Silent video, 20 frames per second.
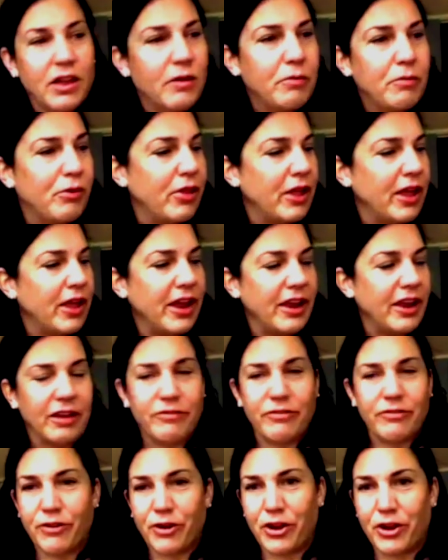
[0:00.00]
play
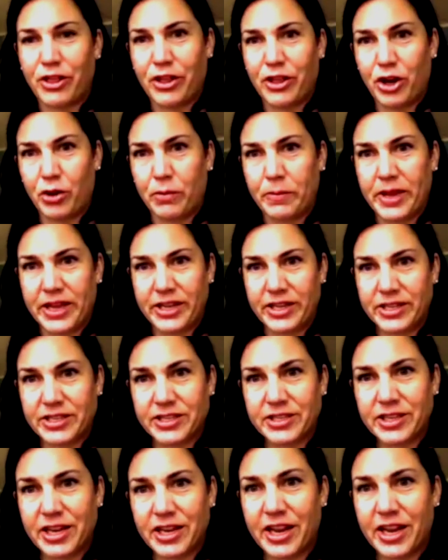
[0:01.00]
for a little bit
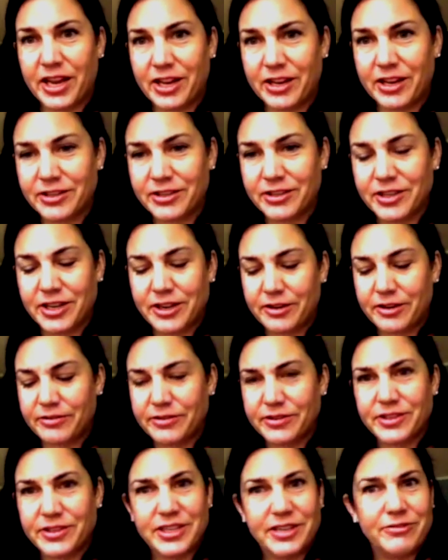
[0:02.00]
and
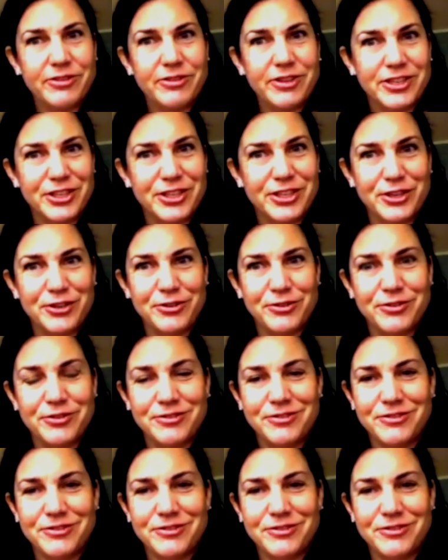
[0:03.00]
see what you